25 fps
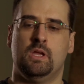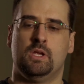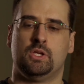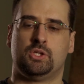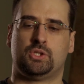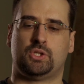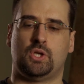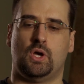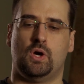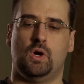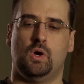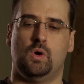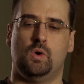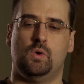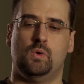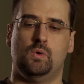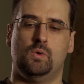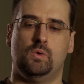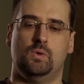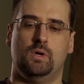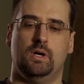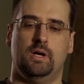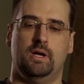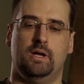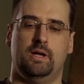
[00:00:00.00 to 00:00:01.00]

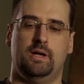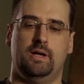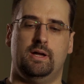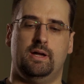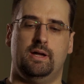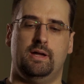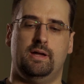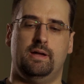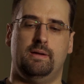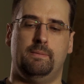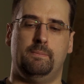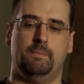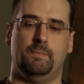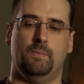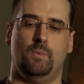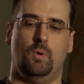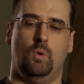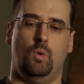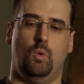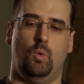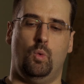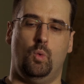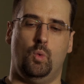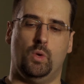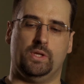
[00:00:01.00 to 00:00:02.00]
So
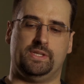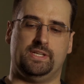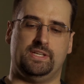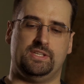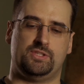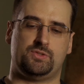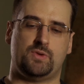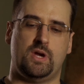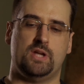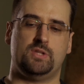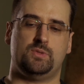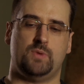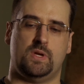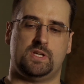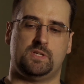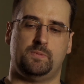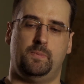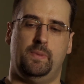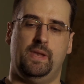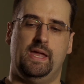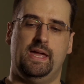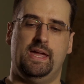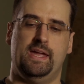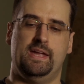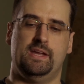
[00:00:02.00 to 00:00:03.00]
what I tried to
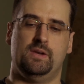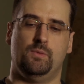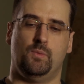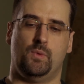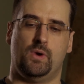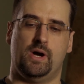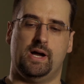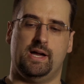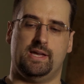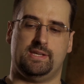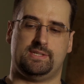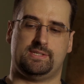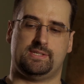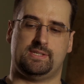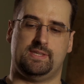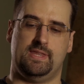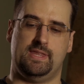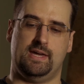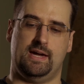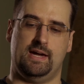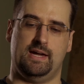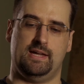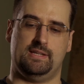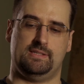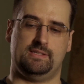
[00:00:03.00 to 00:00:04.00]
explain was
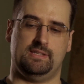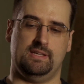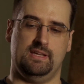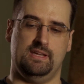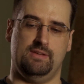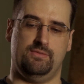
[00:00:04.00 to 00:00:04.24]
that